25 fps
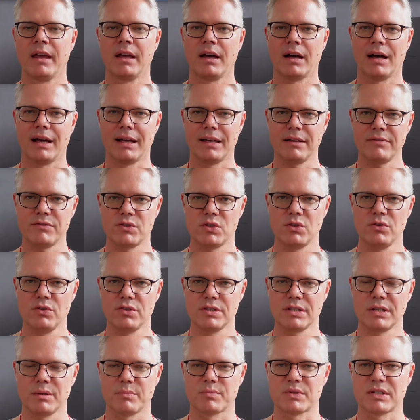I have two
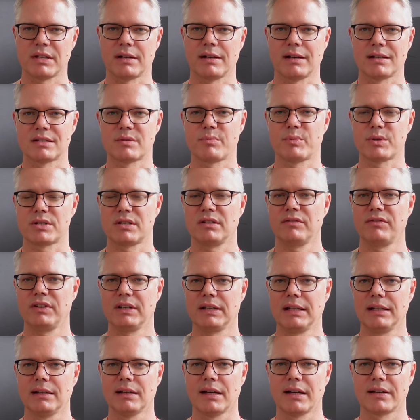tips that I'd
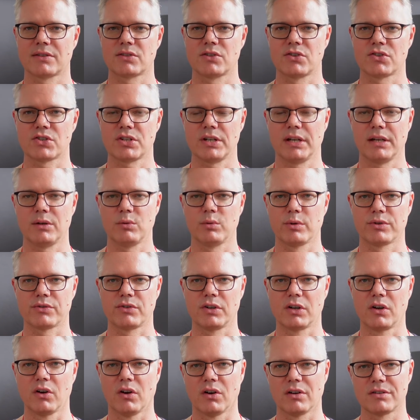specifically like to share with
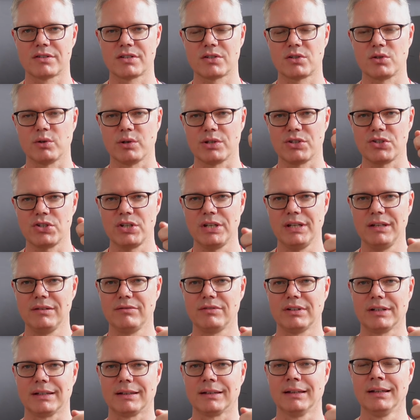regards to
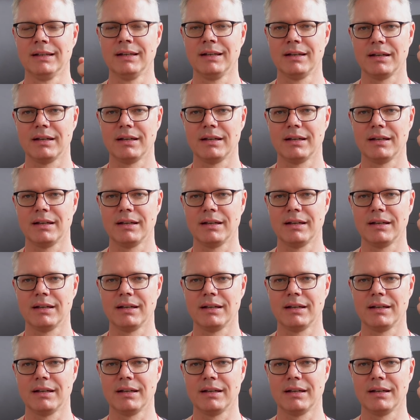achieving